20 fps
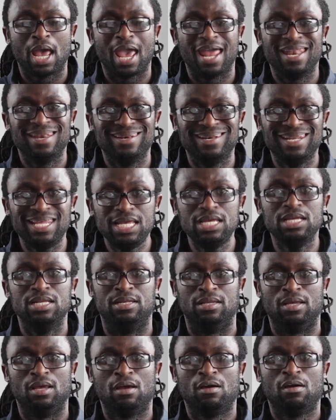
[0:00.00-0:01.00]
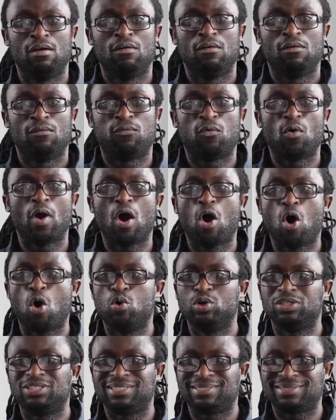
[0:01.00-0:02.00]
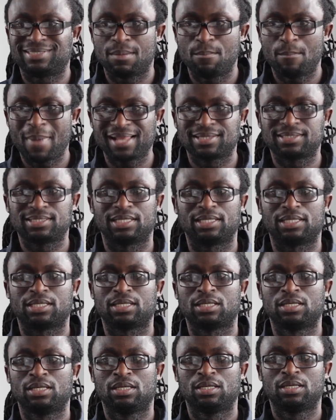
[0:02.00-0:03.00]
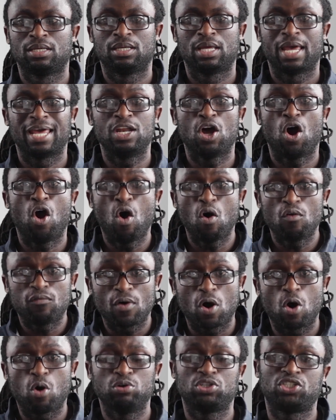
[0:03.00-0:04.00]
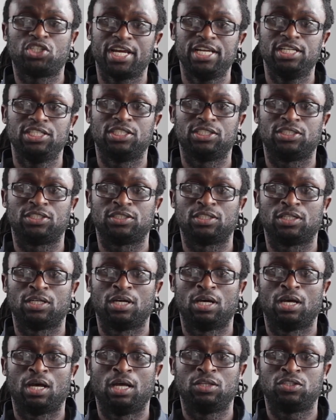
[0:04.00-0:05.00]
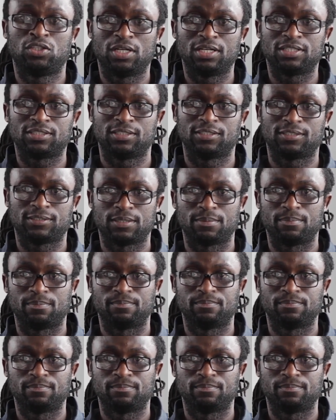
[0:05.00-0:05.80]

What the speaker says: need for a whole systematic and overhaul changes to the system.